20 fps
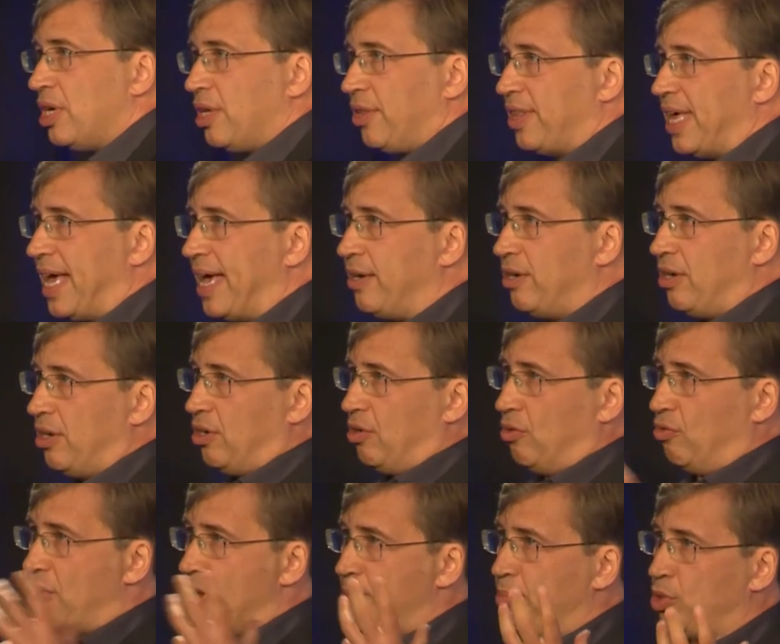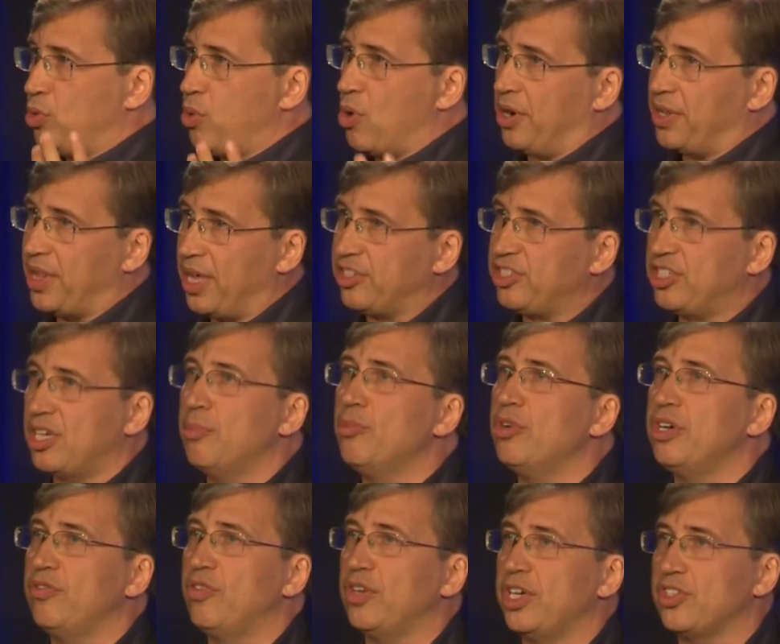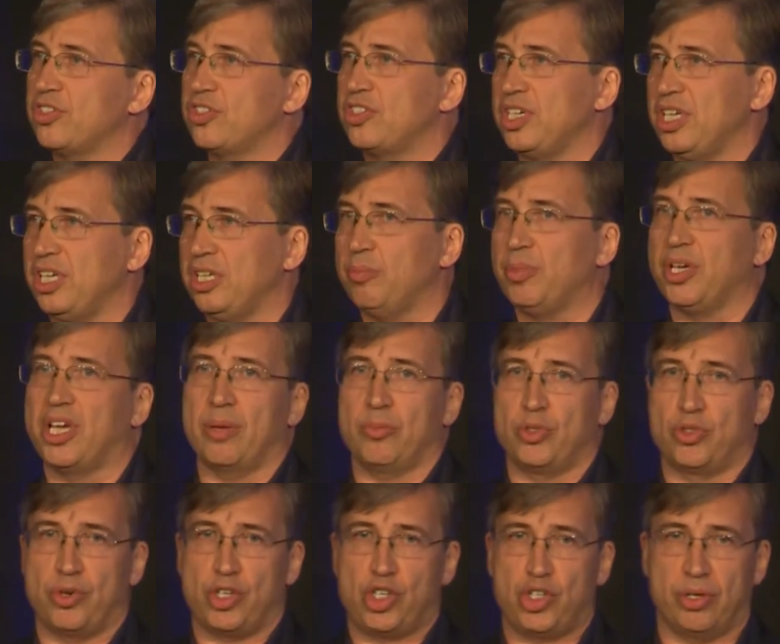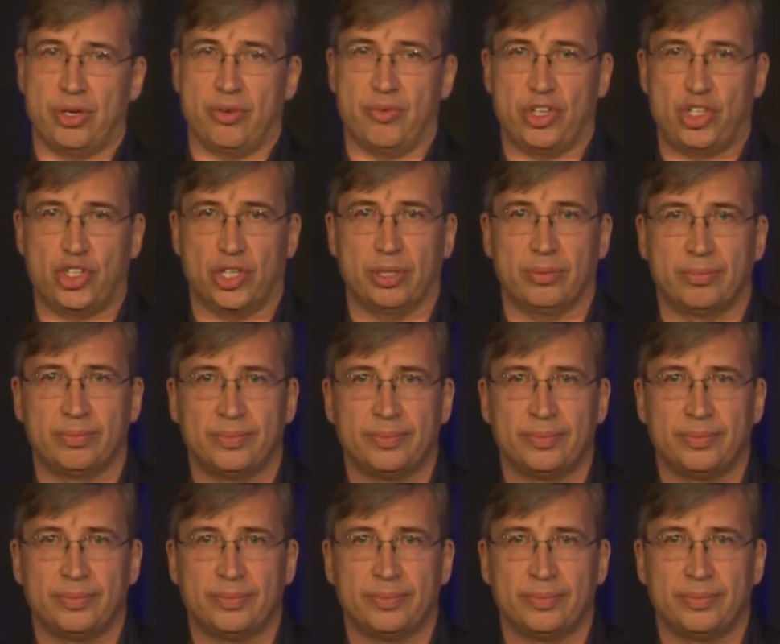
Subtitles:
that repertoire, that summary of what it's seen becomes richer and richer.